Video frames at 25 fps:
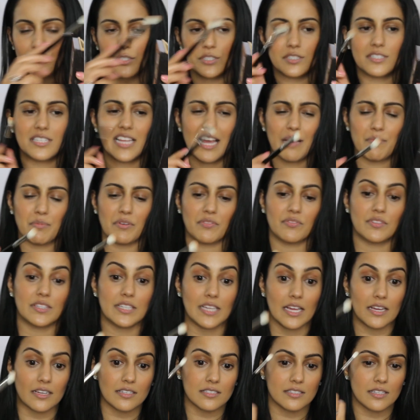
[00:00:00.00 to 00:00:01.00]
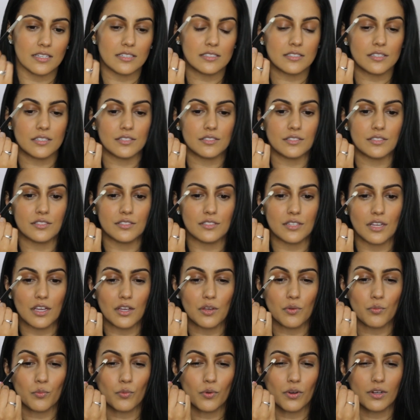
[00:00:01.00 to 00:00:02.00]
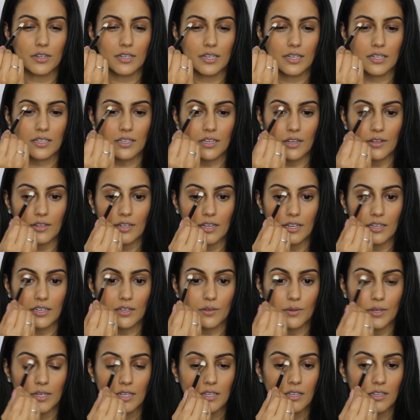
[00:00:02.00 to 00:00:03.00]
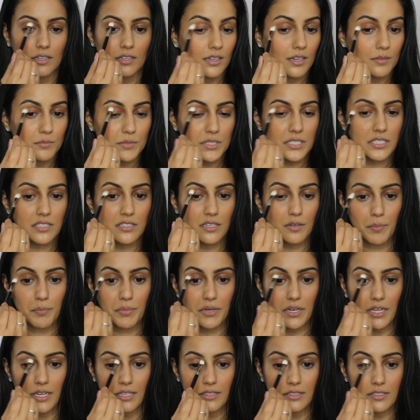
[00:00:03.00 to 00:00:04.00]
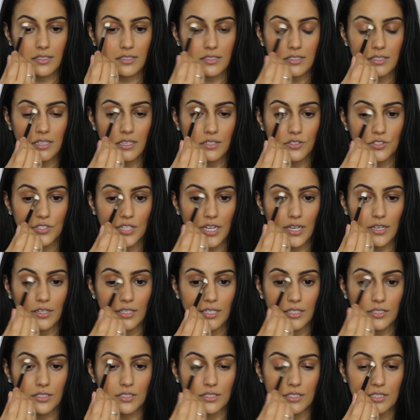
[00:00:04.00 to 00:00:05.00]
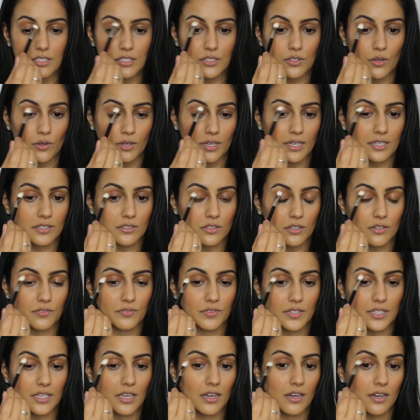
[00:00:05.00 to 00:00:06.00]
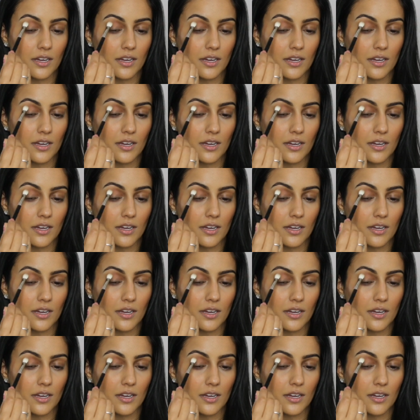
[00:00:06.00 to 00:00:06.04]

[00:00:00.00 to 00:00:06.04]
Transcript: sure you tap off the excess because you don't want it going anywhere. I'm just going to apply this gently to the socket of the